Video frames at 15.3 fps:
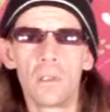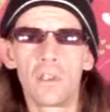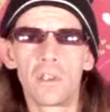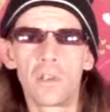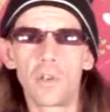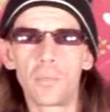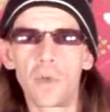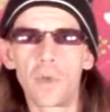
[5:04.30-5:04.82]

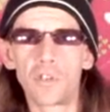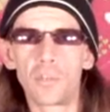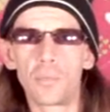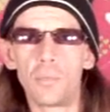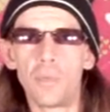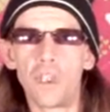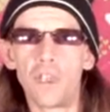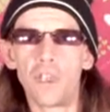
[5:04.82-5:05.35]
You must
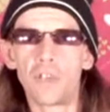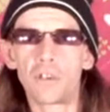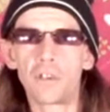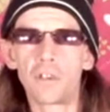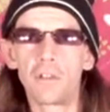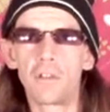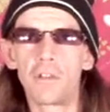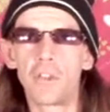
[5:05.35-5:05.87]
beat
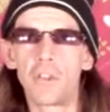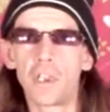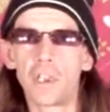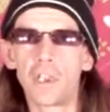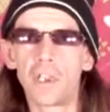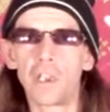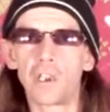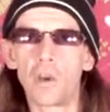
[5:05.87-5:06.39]
the
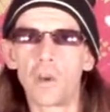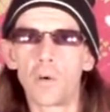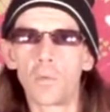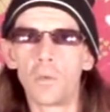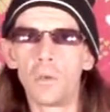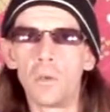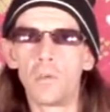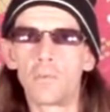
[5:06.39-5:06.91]
ego
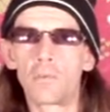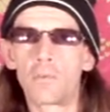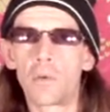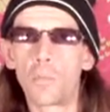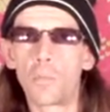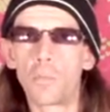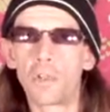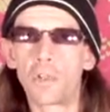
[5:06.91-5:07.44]

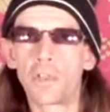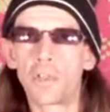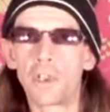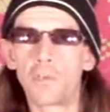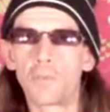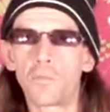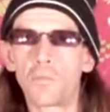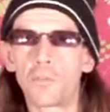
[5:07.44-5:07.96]
from
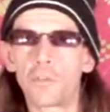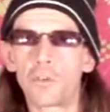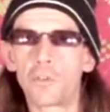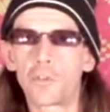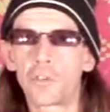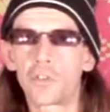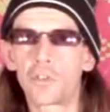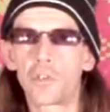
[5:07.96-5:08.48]
within first,
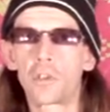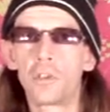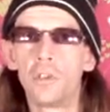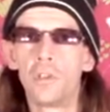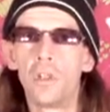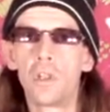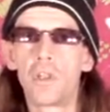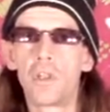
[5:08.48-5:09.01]

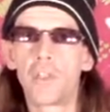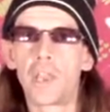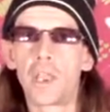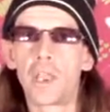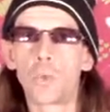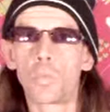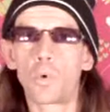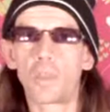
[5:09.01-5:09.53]

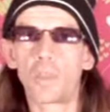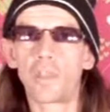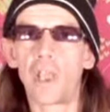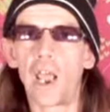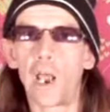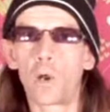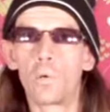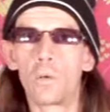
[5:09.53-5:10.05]
then
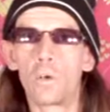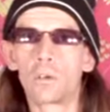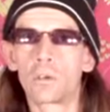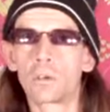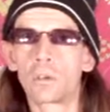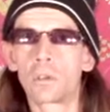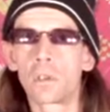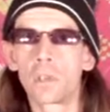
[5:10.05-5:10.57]
without.
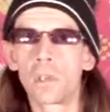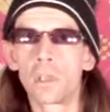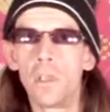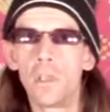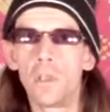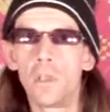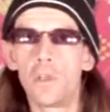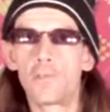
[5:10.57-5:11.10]

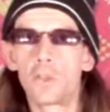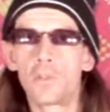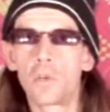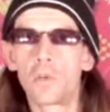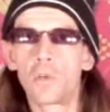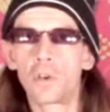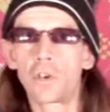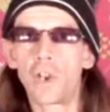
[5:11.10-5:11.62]
If
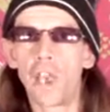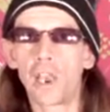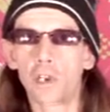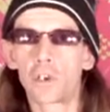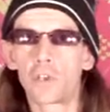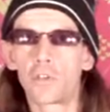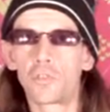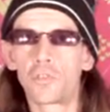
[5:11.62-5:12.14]
you are
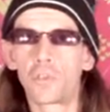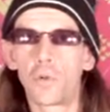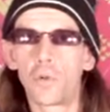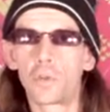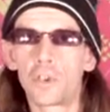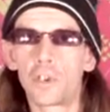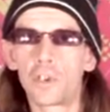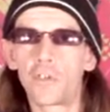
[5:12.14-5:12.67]
not
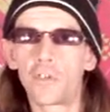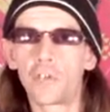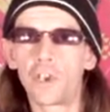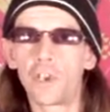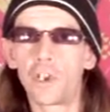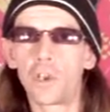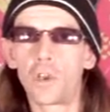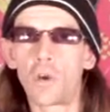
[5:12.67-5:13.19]
controlling your
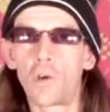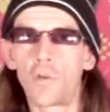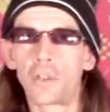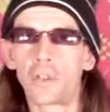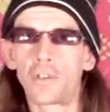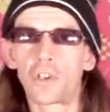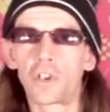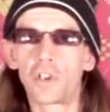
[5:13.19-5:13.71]
ego,
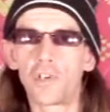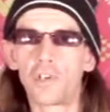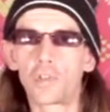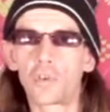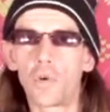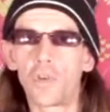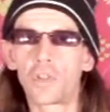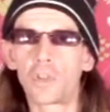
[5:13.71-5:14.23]
it's
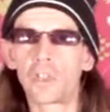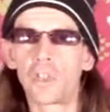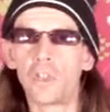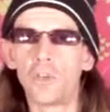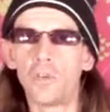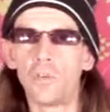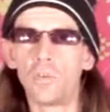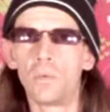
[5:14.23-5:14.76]
controlling
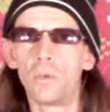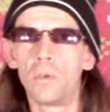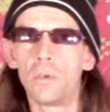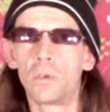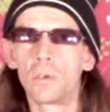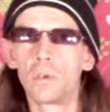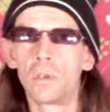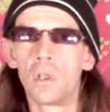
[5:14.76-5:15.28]
you.
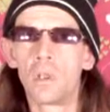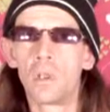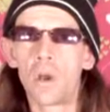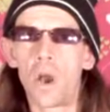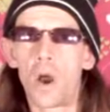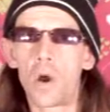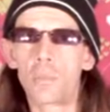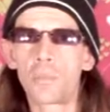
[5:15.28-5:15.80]

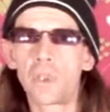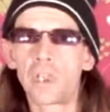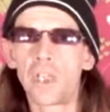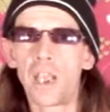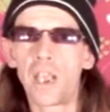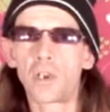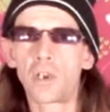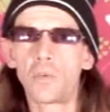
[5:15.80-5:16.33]

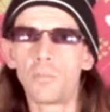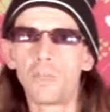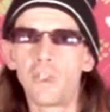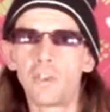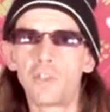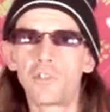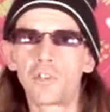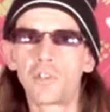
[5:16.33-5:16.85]
Armageddon
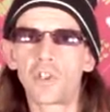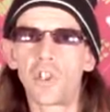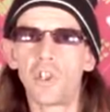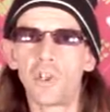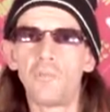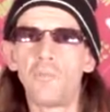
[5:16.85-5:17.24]
means to